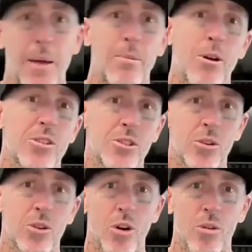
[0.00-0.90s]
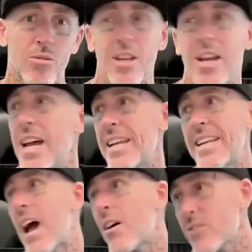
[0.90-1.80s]
personal goals.
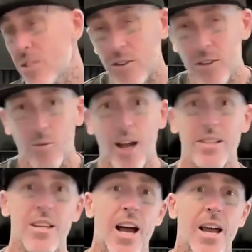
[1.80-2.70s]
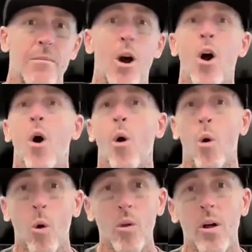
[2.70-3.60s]
Now's not the right time.
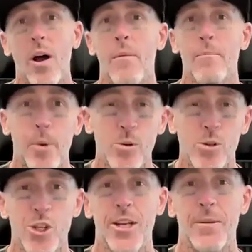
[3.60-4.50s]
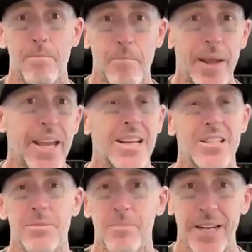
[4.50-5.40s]
All bullshit
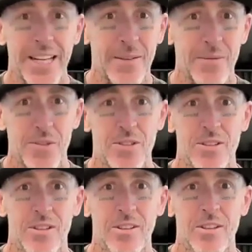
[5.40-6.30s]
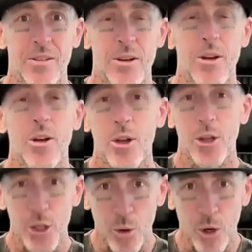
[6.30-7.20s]
BS beliefs.
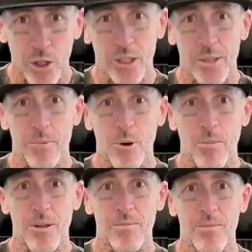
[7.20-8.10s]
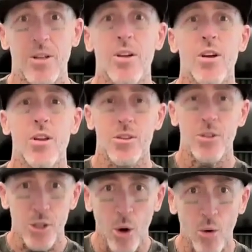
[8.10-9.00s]
You are not the problem. The
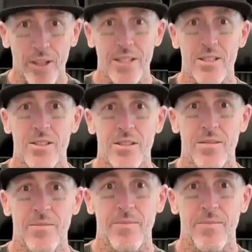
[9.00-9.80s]
goal is.